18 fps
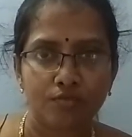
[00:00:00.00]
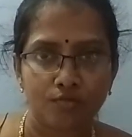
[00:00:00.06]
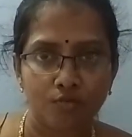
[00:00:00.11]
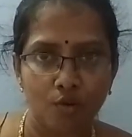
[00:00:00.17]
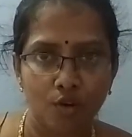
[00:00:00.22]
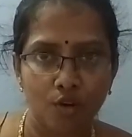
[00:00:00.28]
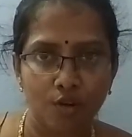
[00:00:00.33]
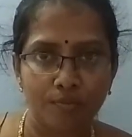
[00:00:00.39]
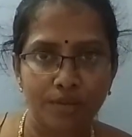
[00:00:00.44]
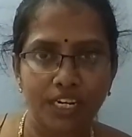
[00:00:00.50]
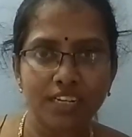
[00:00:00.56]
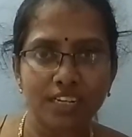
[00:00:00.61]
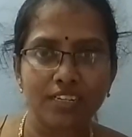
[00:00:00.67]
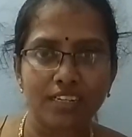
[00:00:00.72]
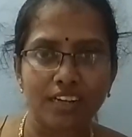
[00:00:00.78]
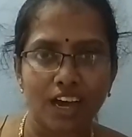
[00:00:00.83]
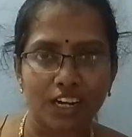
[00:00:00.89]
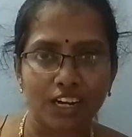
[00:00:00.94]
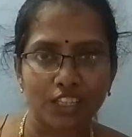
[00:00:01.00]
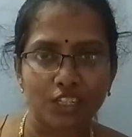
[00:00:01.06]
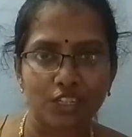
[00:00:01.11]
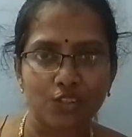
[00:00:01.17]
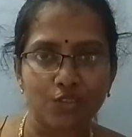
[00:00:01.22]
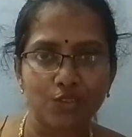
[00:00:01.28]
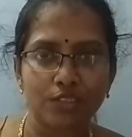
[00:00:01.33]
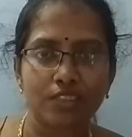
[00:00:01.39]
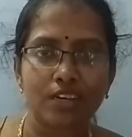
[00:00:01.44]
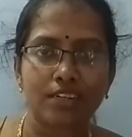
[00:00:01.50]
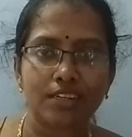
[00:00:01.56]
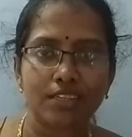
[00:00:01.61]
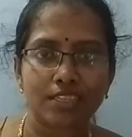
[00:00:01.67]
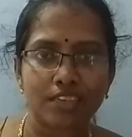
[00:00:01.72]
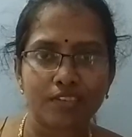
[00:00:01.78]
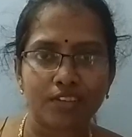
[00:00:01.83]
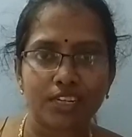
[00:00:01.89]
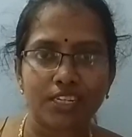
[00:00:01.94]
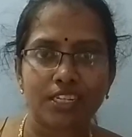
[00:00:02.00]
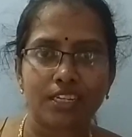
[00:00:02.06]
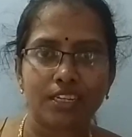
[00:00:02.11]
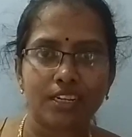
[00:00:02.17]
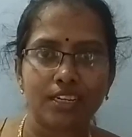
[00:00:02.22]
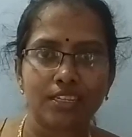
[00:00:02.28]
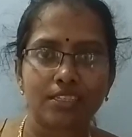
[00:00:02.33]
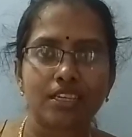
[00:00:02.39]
4 minute north to 37 degree